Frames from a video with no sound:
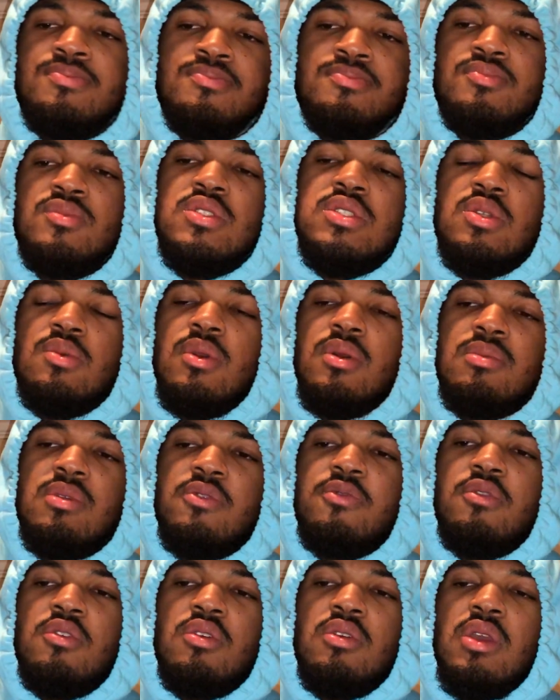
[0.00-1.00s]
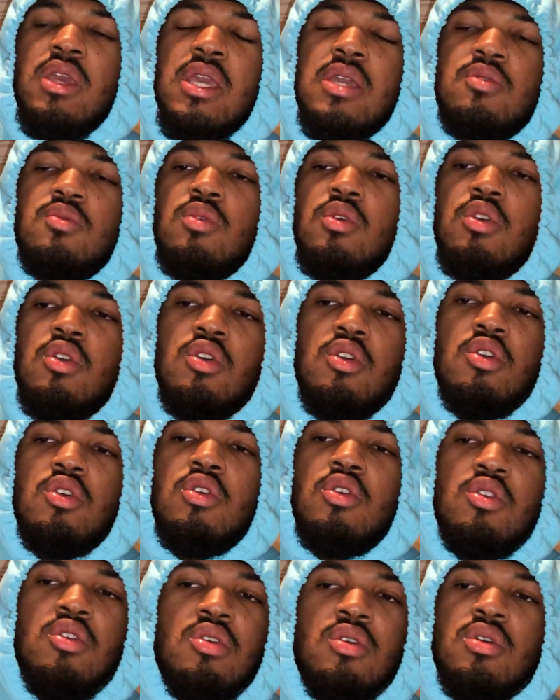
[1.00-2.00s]
what's the word I'm looking for?
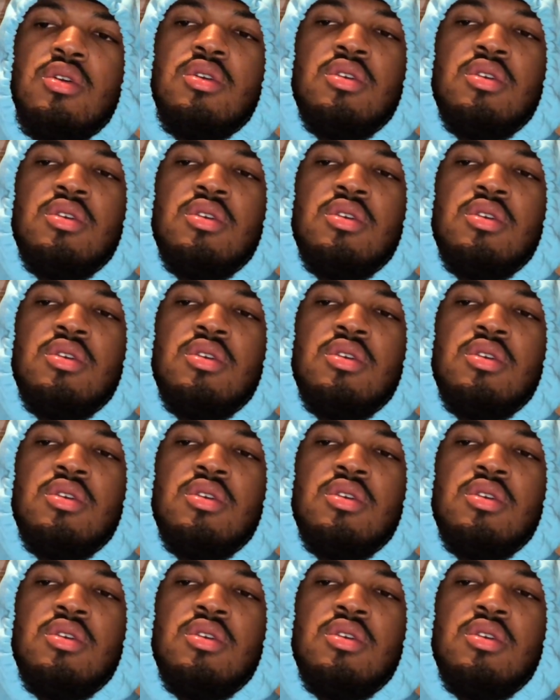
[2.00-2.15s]
Equal